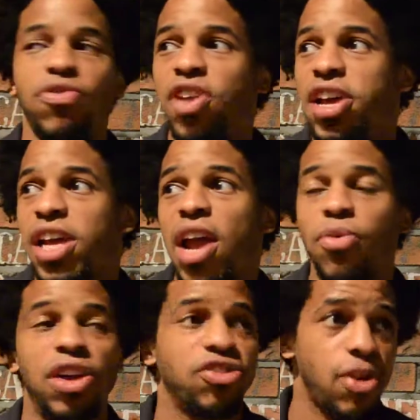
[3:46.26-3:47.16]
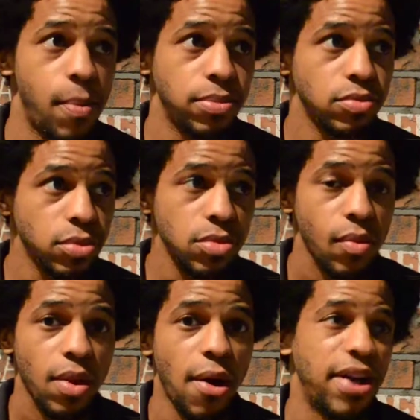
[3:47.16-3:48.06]
taking a risk,
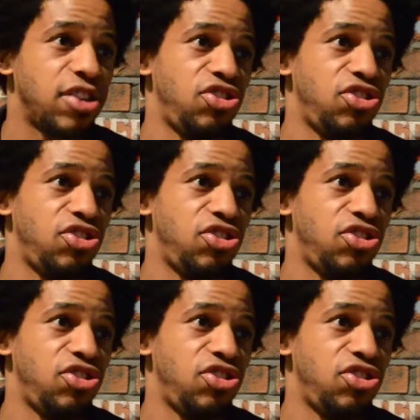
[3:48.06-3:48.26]
right?